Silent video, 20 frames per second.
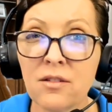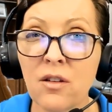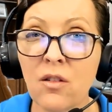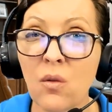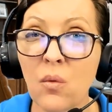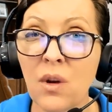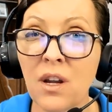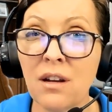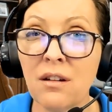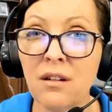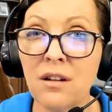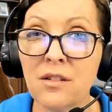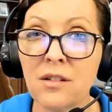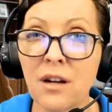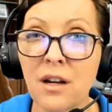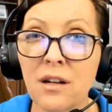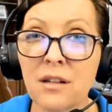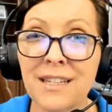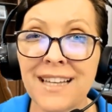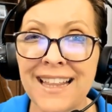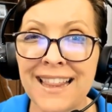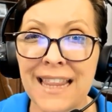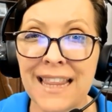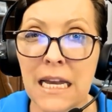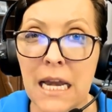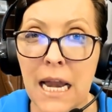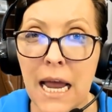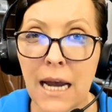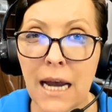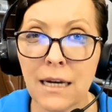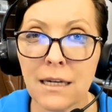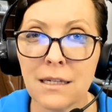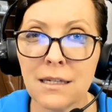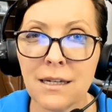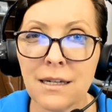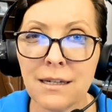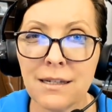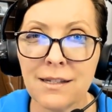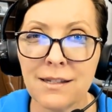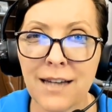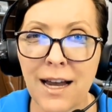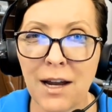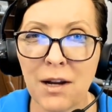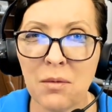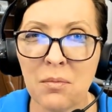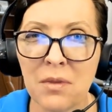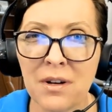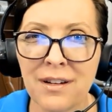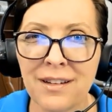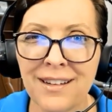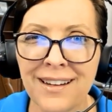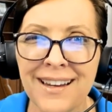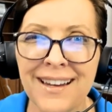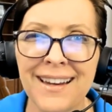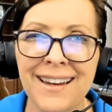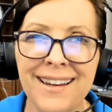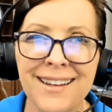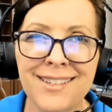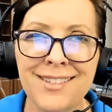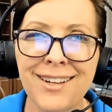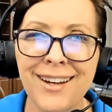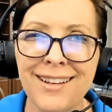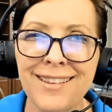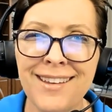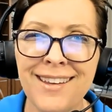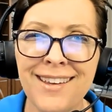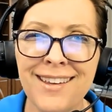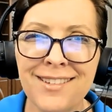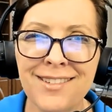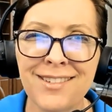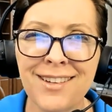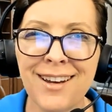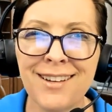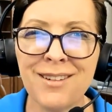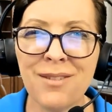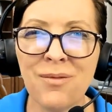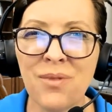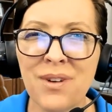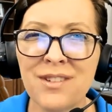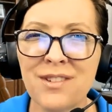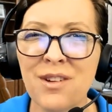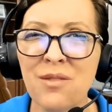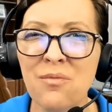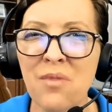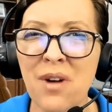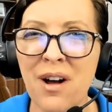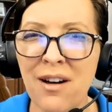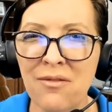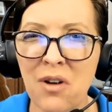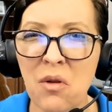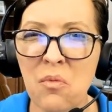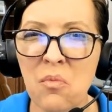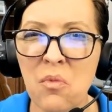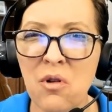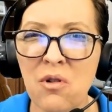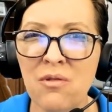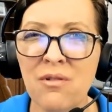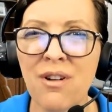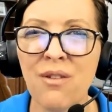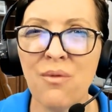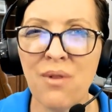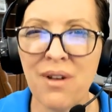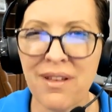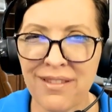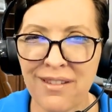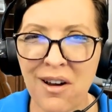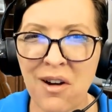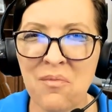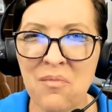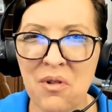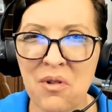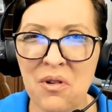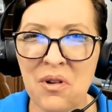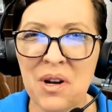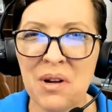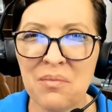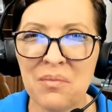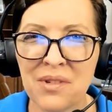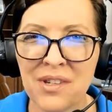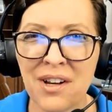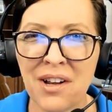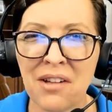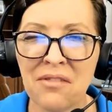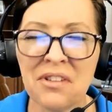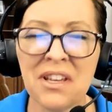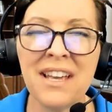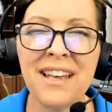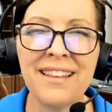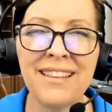so that we can discuss the next segment inside The Insights and Wisdom of Omuugn with Omuugn himself.